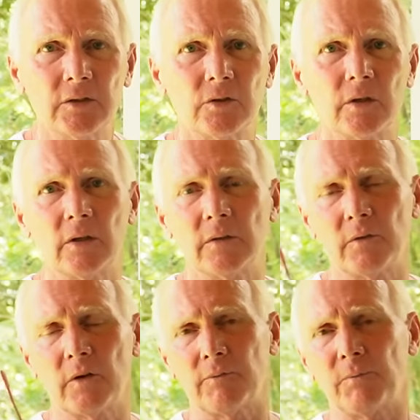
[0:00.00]
the,
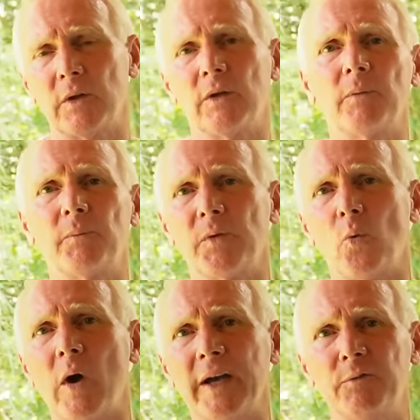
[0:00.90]
the, the, the
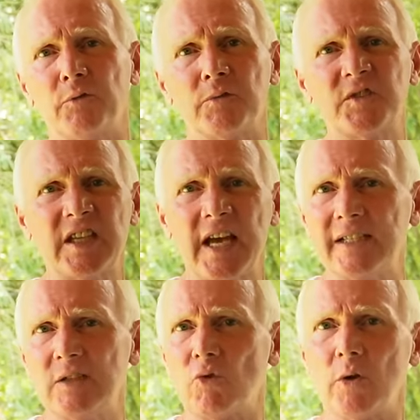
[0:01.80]
wife of
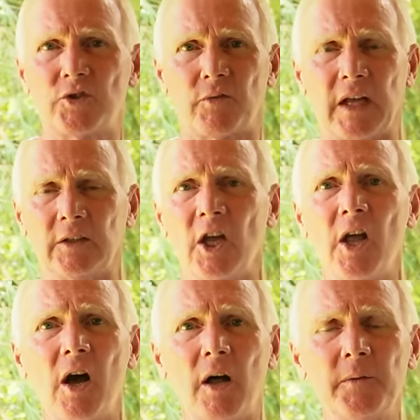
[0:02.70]
Teddy Roosevelt,
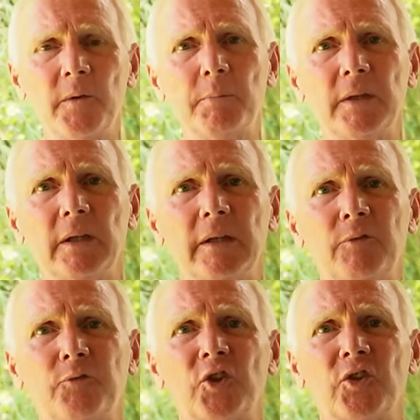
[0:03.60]
on the
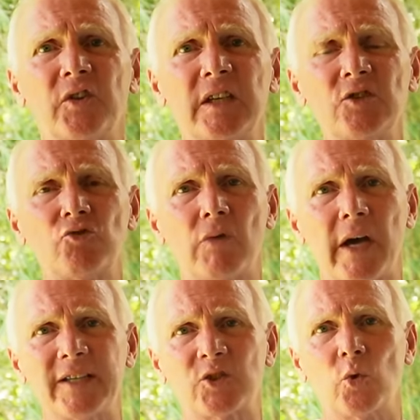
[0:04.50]
belief that these
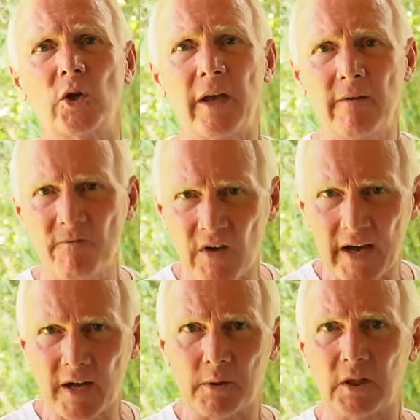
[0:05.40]
rights were
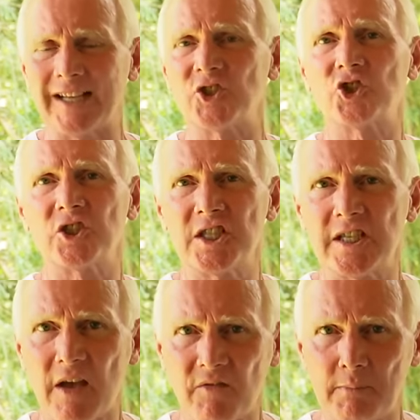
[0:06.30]
inviolable and should
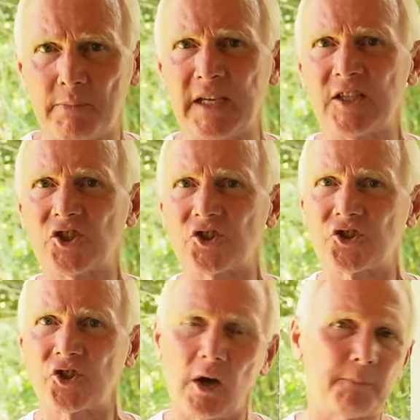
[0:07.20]
never be
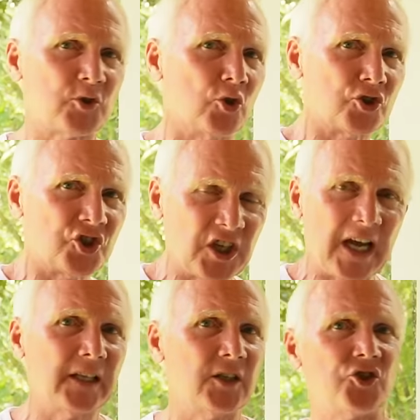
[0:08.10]
stopped or
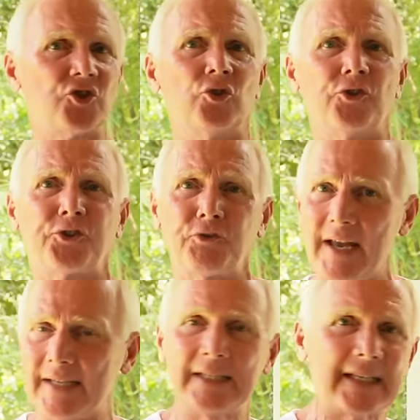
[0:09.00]
challenged or
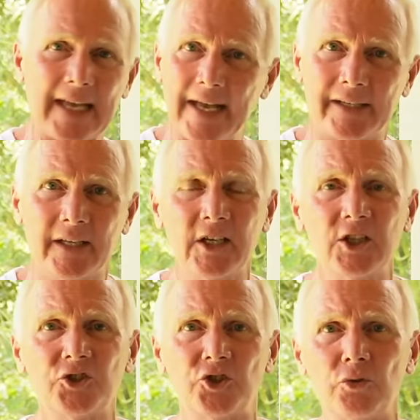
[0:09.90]
threatened again
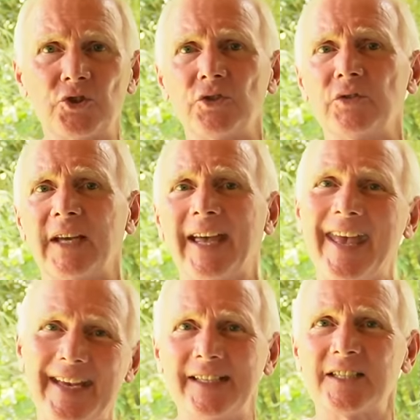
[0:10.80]
due to the
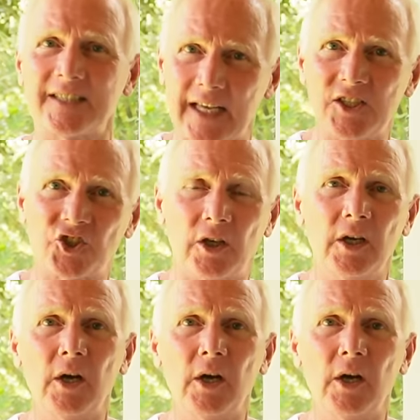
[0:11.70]
heinous nature